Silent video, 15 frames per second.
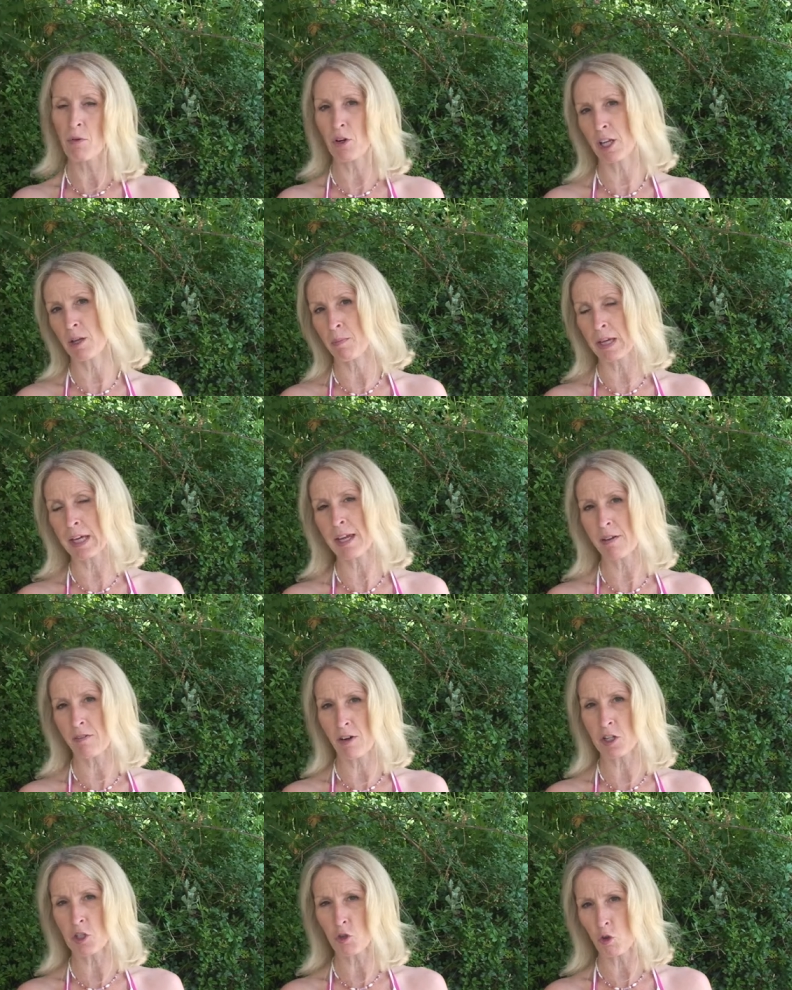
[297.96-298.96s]
morning and picking
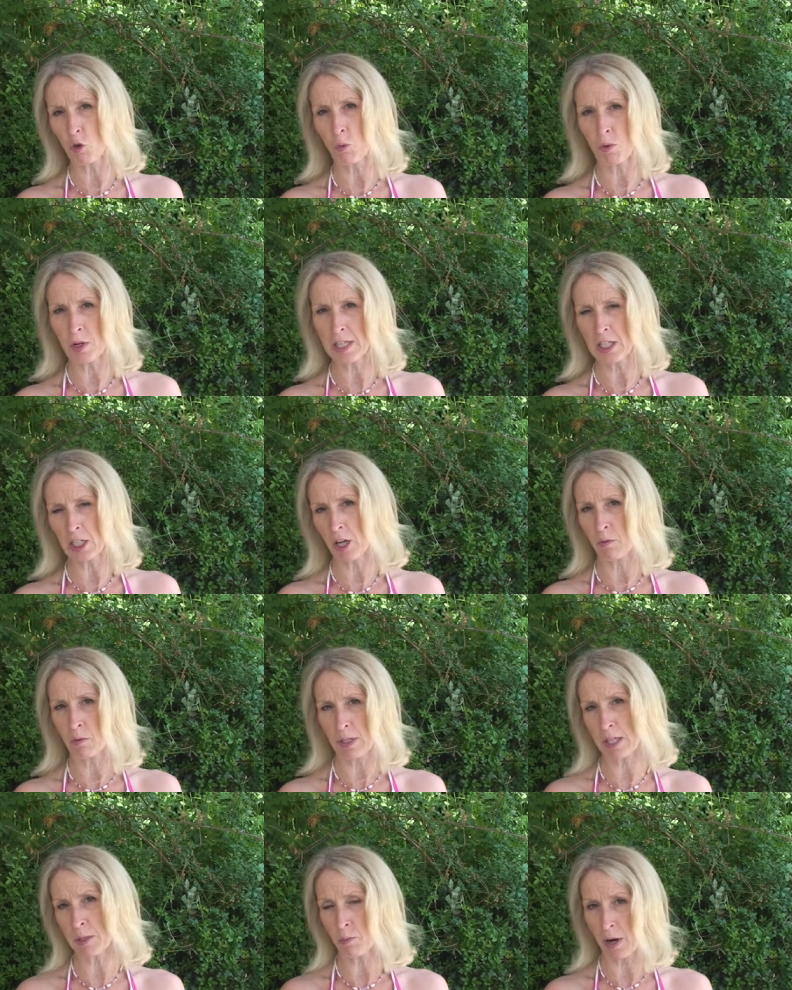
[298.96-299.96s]
fresh strawberries to go
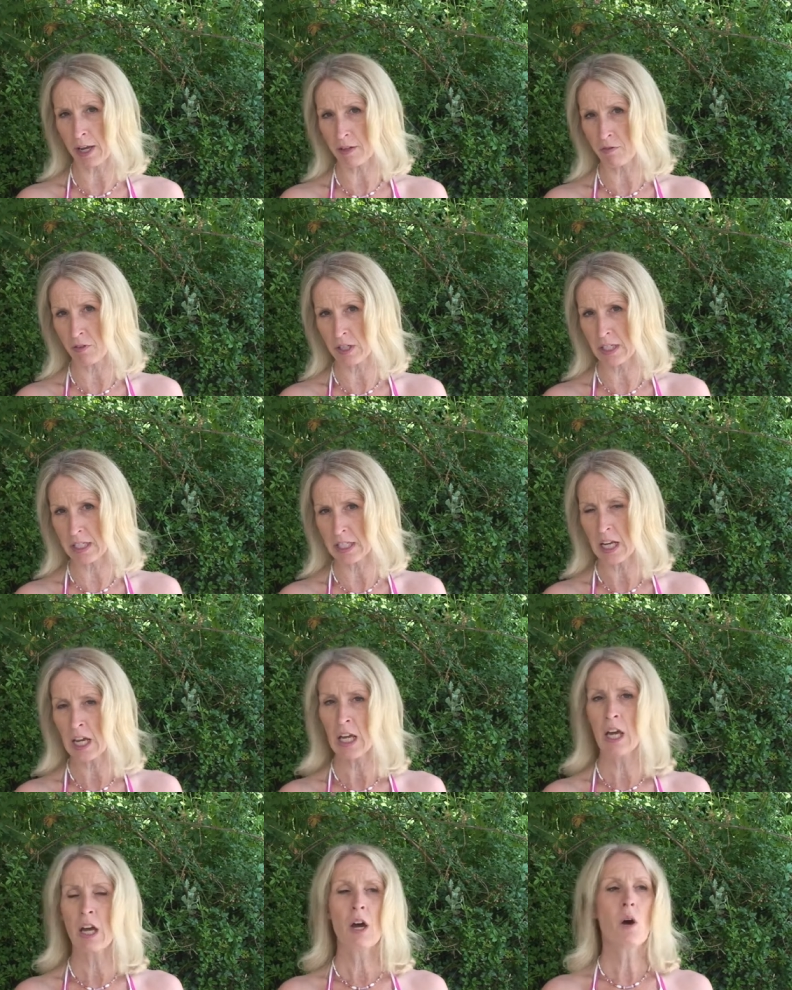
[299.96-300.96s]
with his breakfast.
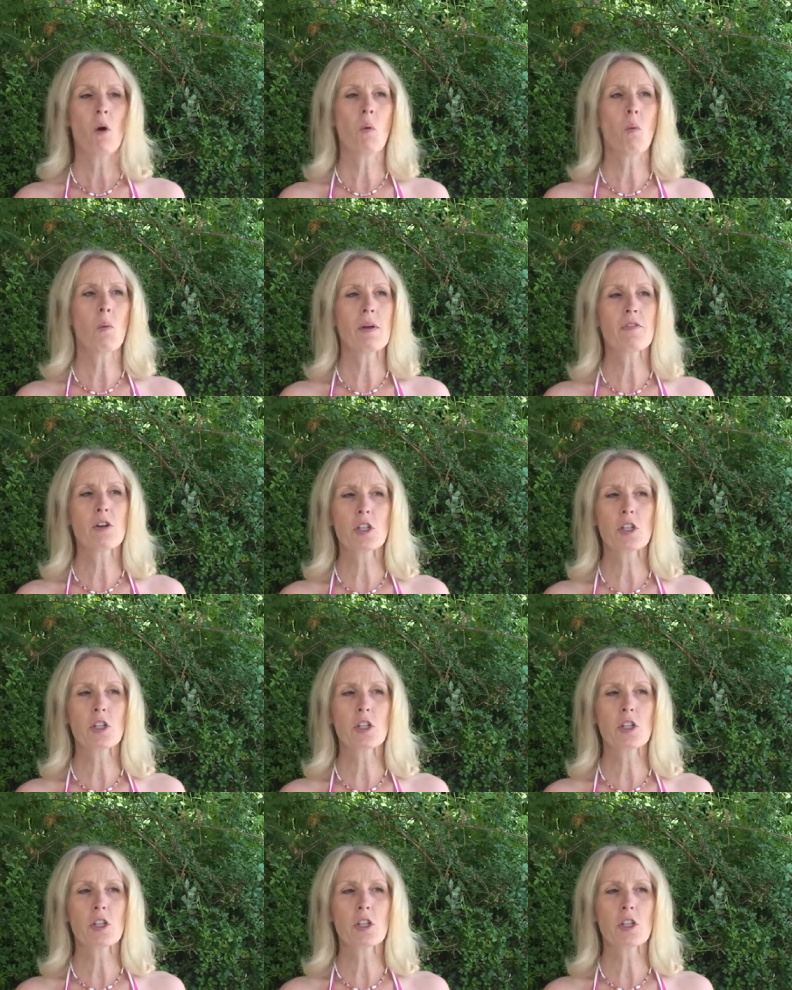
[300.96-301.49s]
We've